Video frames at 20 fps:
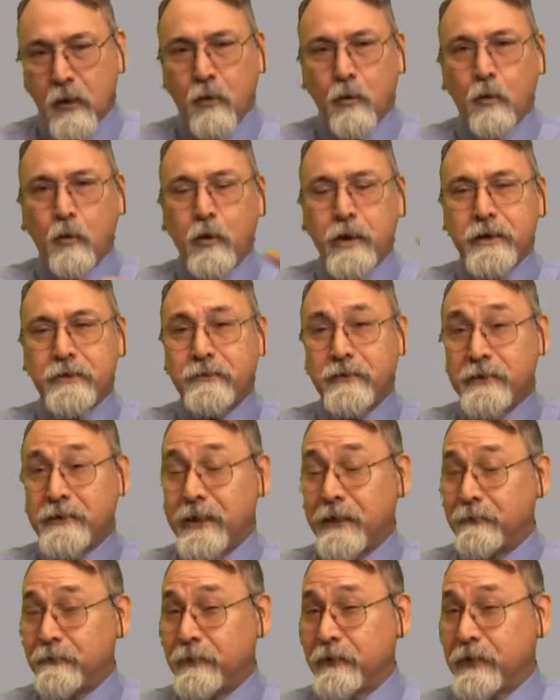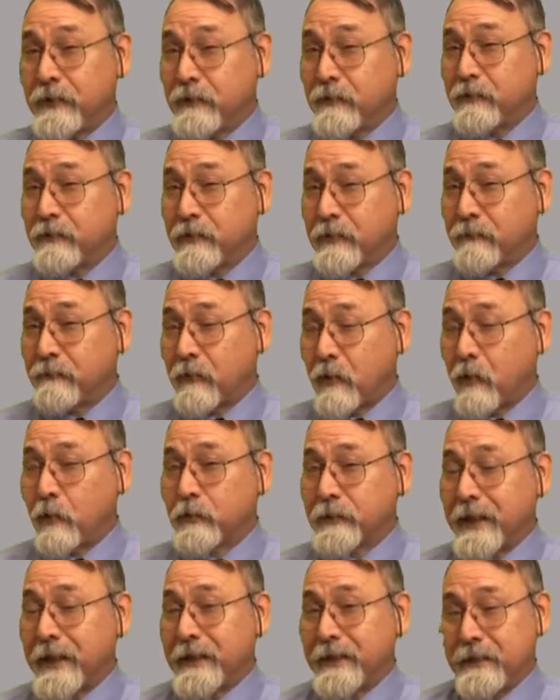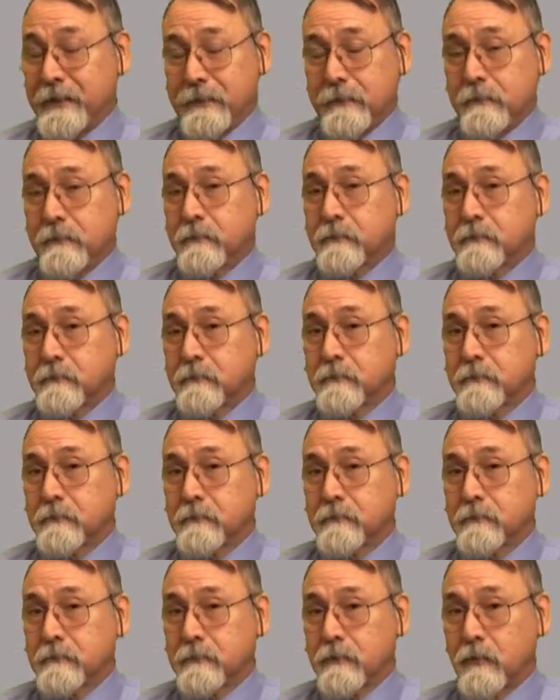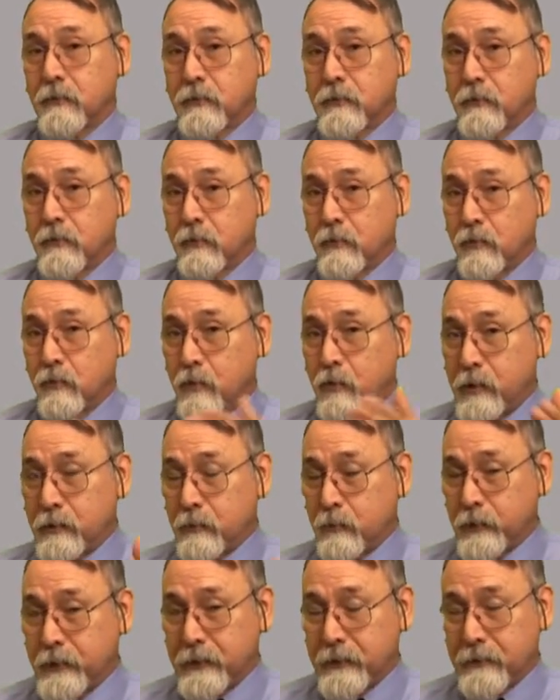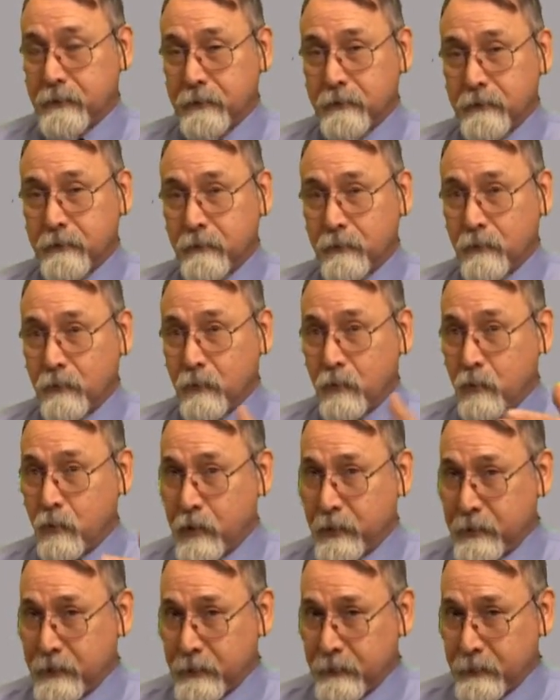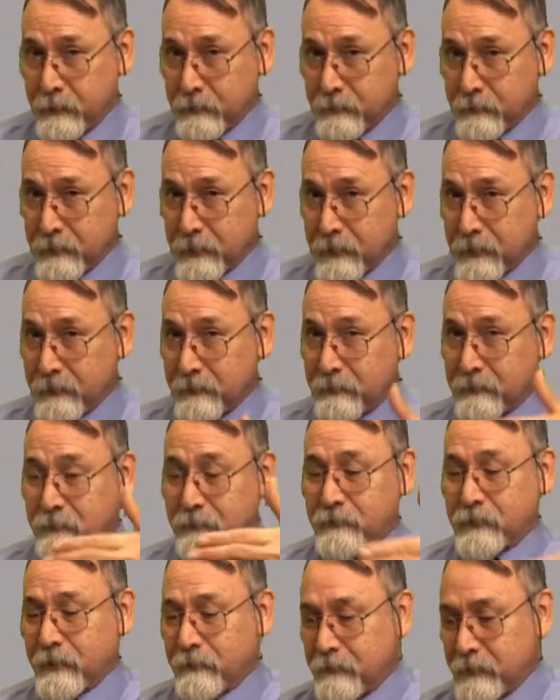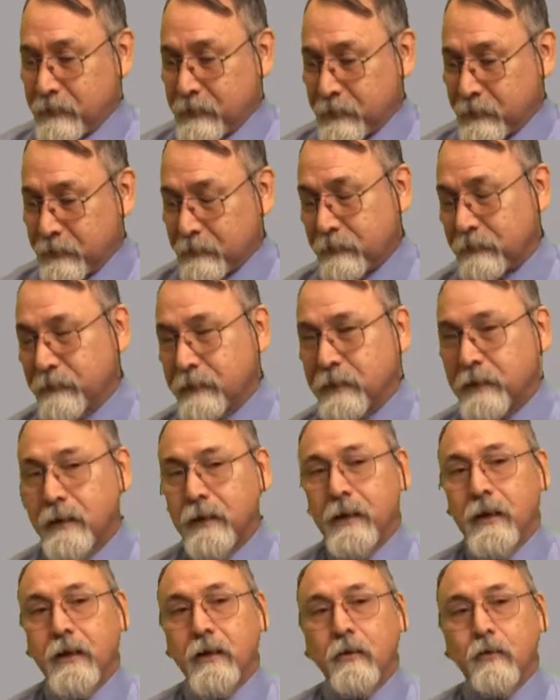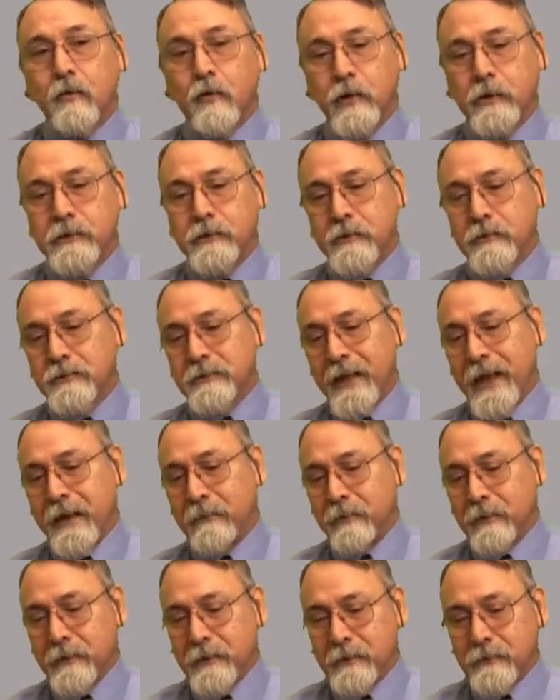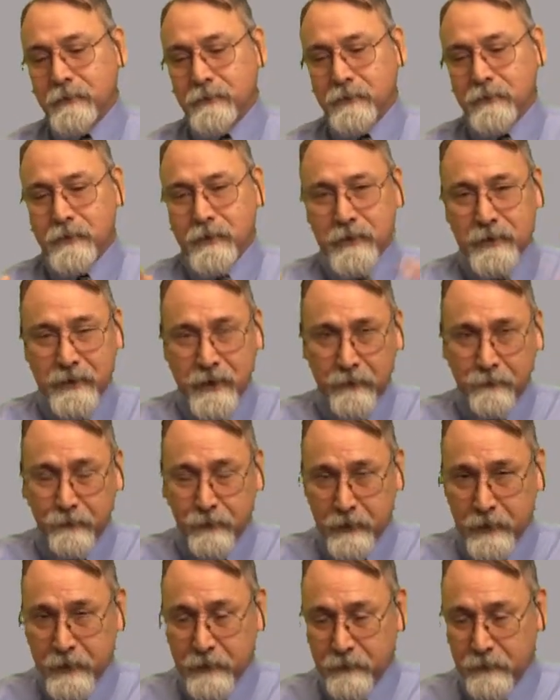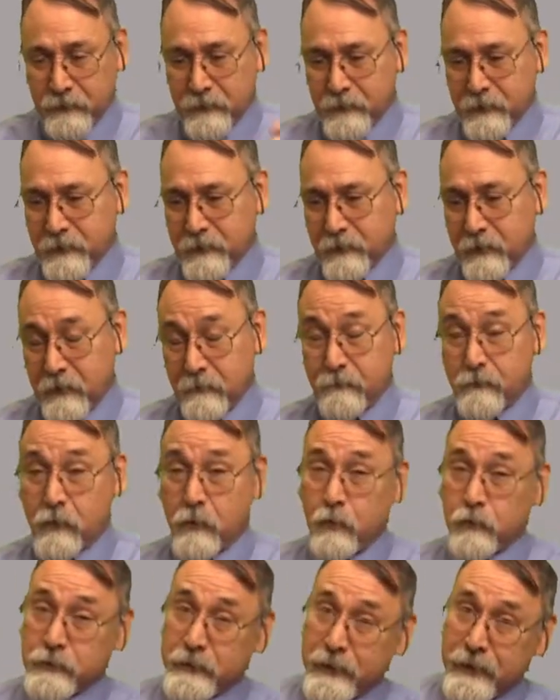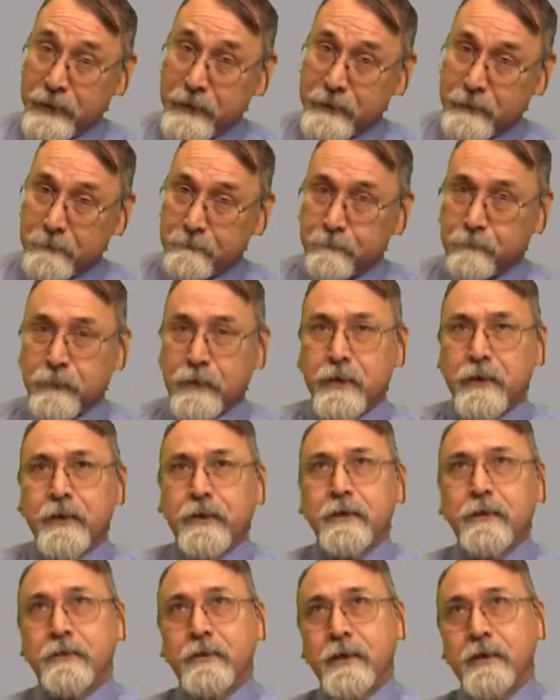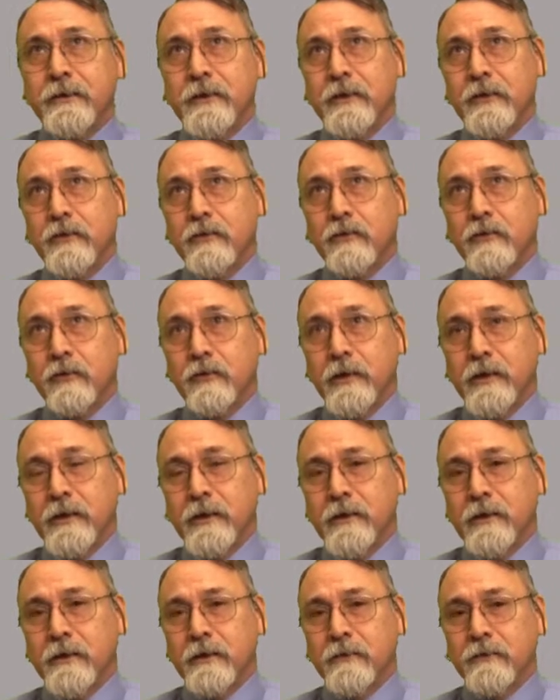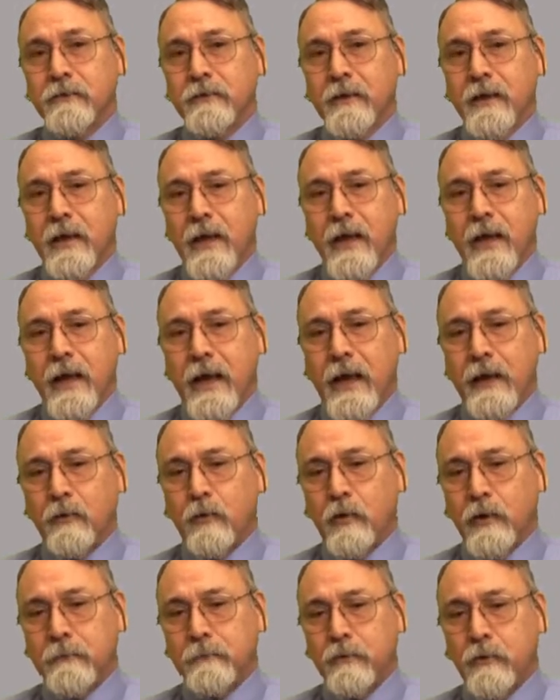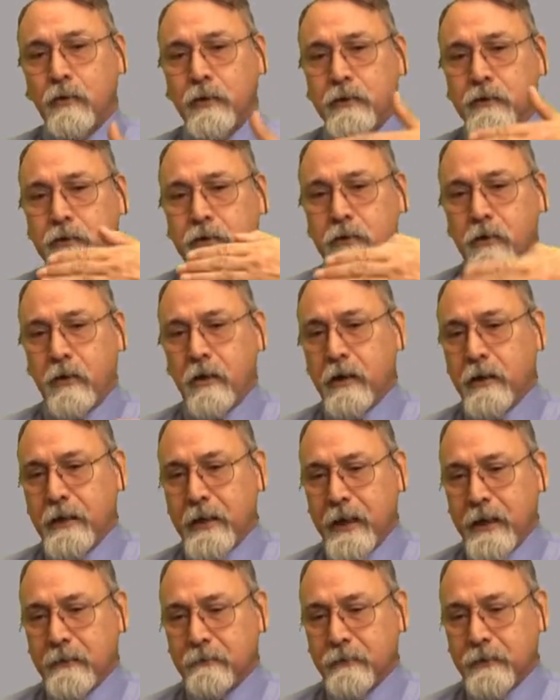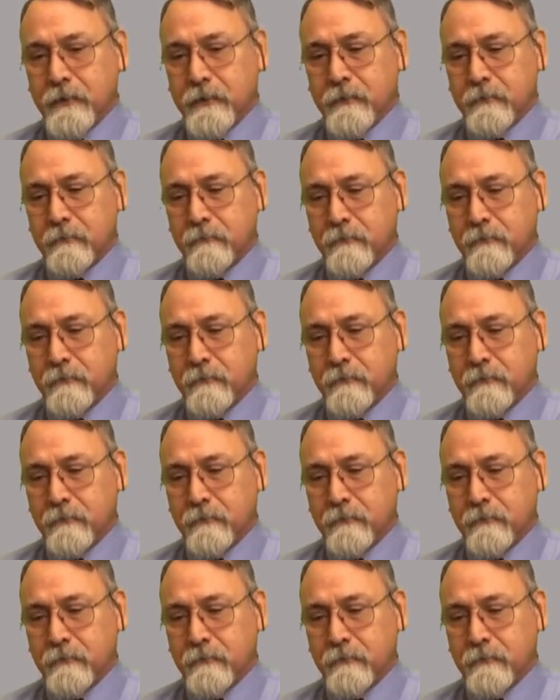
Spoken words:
What is the definition of old data? 1 week? 1 year? 7 years? Once you establish the definition of old data, then the issue is, at what point do you archive it?